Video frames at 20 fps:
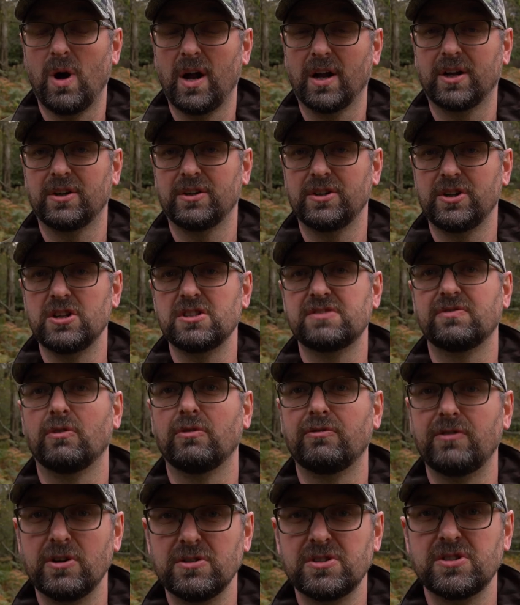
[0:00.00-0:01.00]
quite a
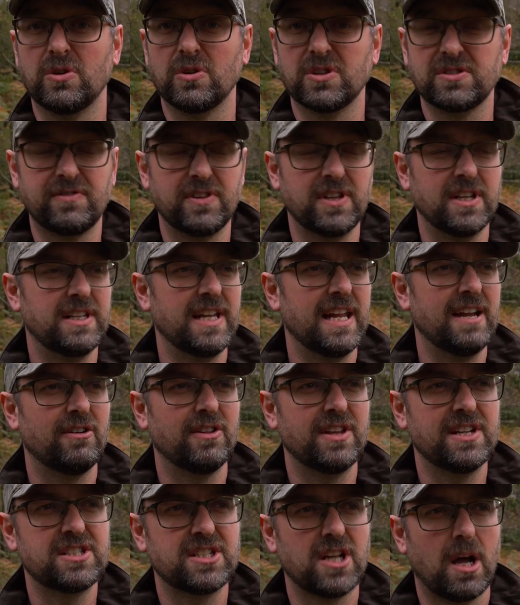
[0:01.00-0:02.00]
useful food source for the deer
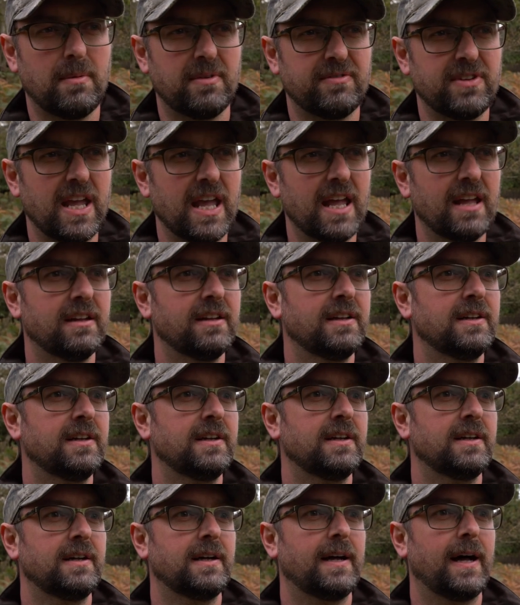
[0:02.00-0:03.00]
at this time of year.
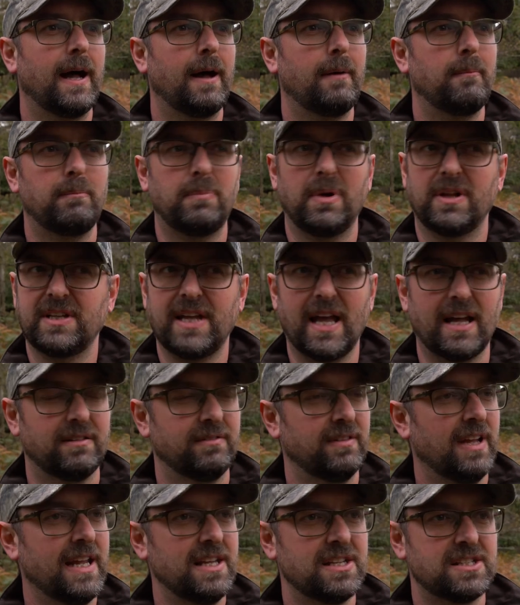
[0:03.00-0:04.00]

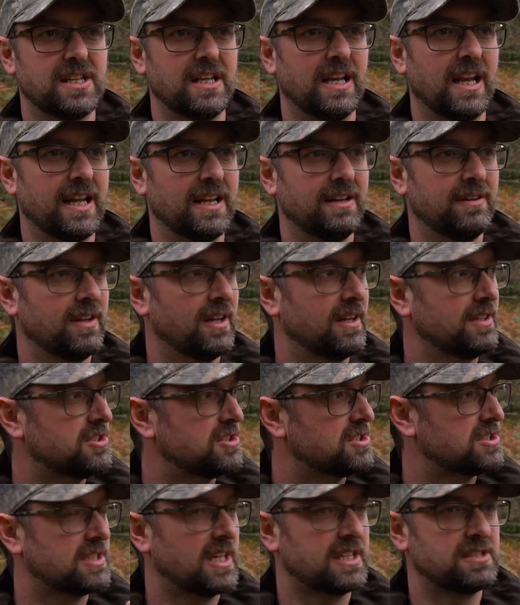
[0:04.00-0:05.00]
Instantly,
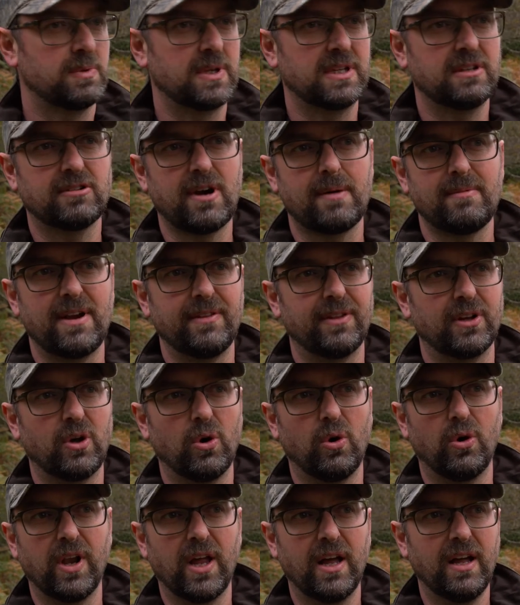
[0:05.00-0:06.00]
just as we crept around the
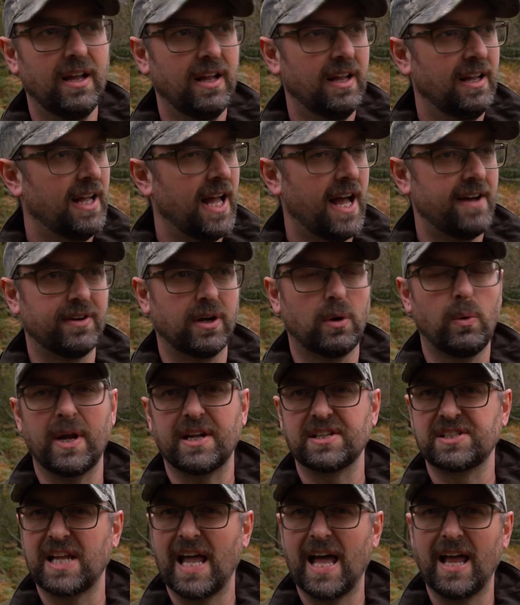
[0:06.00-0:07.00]
corner, have a
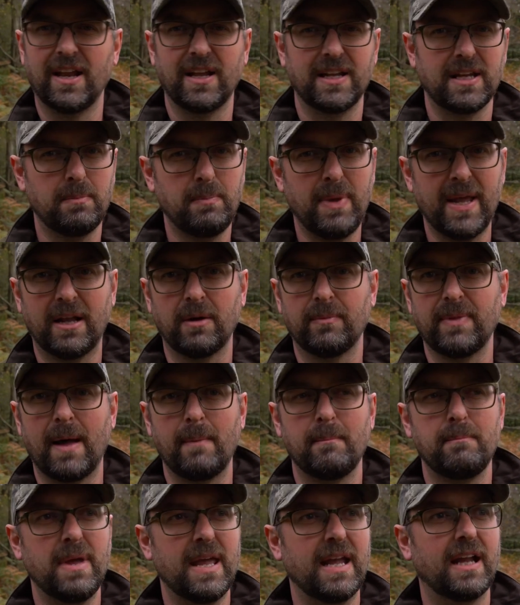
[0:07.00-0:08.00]
quick scan and you pick up
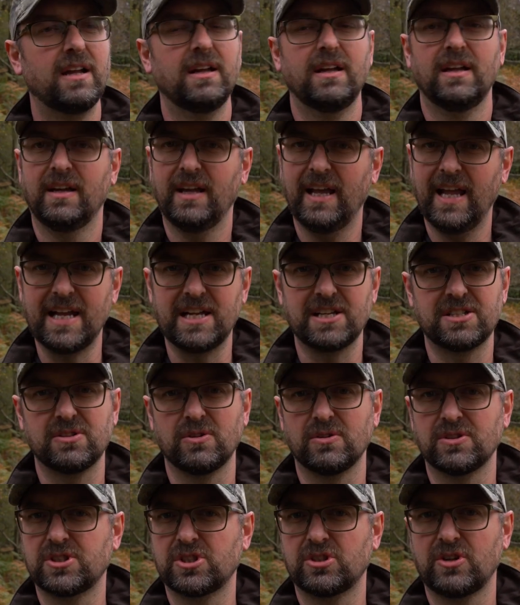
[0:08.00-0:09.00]
that big heat
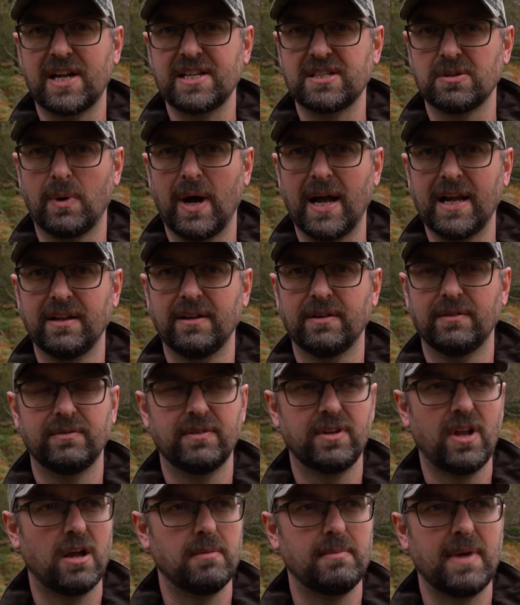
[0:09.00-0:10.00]
source straight away,
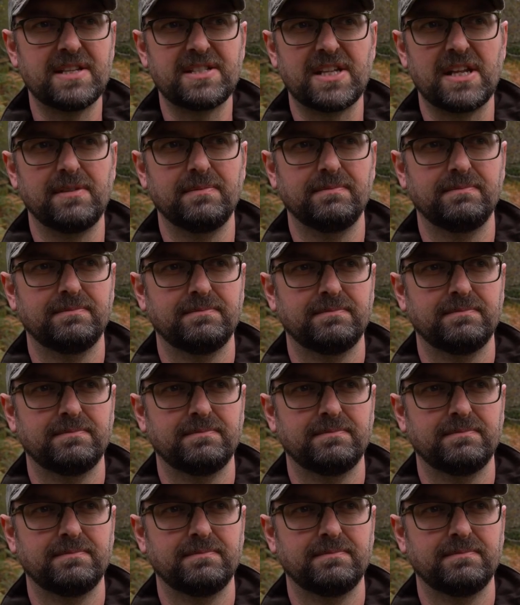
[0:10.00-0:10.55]
no messing.